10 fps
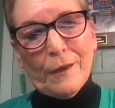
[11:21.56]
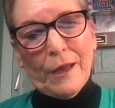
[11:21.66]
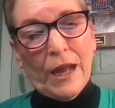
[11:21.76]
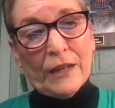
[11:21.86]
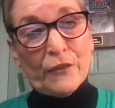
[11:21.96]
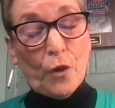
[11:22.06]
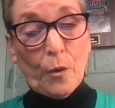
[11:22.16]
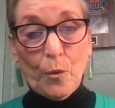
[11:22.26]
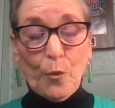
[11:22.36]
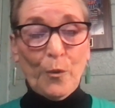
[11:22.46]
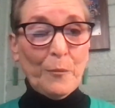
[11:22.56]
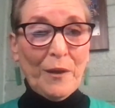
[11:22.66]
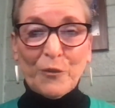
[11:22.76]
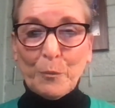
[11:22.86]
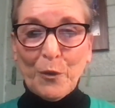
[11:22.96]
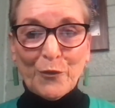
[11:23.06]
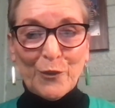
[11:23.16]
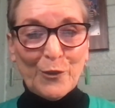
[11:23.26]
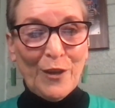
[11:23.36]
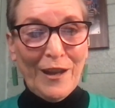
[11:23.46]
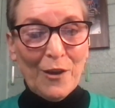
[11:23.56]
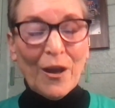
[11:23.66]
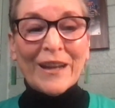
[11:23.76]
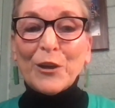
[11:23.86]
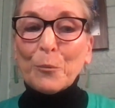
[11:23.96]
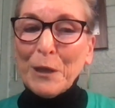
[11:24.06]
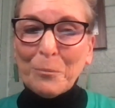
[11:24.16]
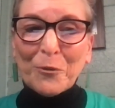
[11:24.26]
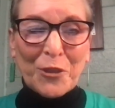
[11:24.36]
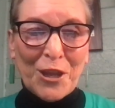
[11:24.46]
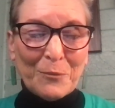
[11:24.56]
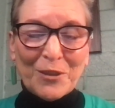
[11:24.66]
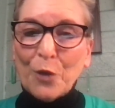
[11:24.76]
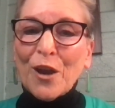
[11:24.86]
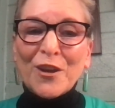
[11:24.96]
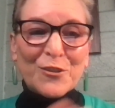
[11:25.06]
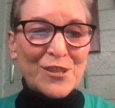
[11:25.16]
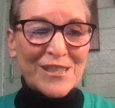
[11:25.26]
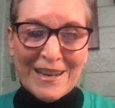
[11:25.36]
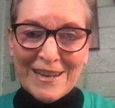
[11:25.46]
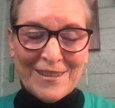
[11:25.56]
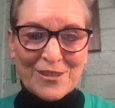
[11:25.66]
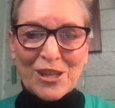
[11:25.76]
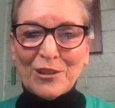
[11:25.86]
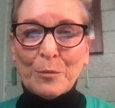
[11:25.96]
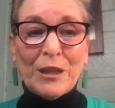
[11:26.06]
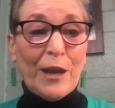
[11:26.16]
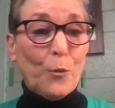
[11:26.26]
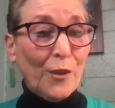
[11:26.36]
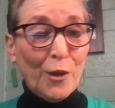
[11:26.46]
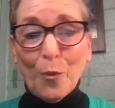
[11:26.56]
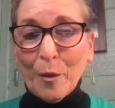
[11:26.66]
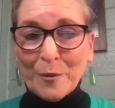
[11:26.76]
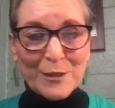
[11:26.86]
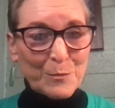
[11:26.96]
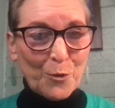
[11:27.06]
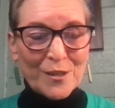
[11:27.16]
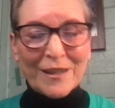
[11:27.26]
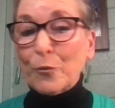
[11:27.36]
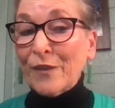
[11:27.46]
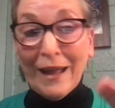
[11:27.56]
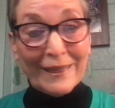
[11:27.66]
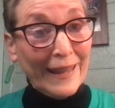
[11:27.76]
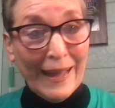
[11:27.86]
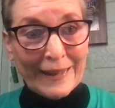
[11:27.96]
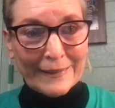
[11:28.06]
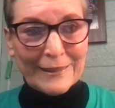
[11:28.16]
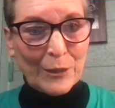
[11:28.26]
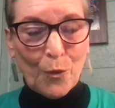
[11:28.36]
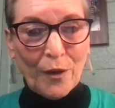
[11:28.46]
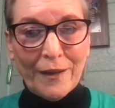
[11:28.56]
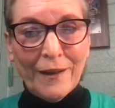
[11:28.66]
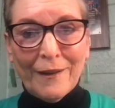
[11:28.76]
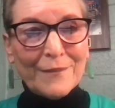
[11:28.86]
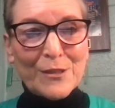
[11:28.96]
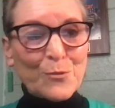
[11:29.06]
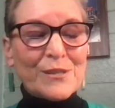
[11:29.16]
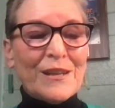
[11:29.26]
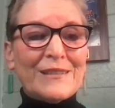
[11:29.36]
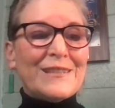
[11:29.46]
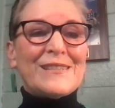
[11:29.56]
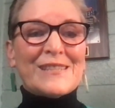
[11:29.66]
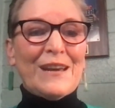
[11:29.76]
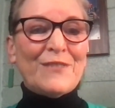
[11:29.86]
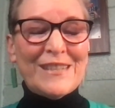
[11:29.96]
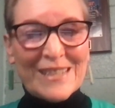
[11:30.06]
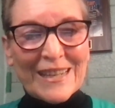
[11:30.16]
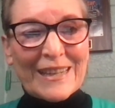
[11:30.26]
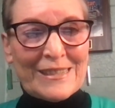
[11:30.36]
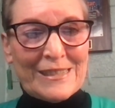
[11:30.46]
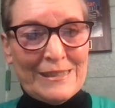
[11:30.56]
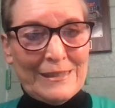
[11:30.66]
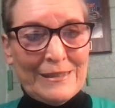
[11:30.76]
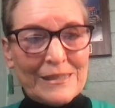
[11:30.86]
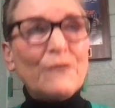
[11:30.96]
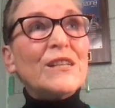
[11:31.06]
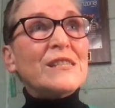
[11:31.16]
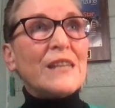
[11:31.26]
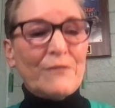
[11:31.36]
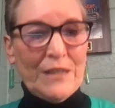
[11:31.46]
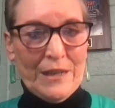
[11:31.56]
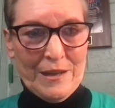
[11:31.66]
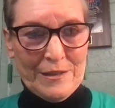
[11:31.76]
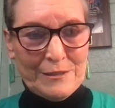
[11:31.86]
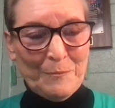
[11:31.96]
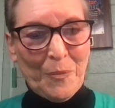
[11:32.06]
And so I went, "Well, what am I supposed to do now?" And people don't understand this. They look at me like, "Well, there are women in sports." Not then. There weren't any. This was 1976, 77, I guess.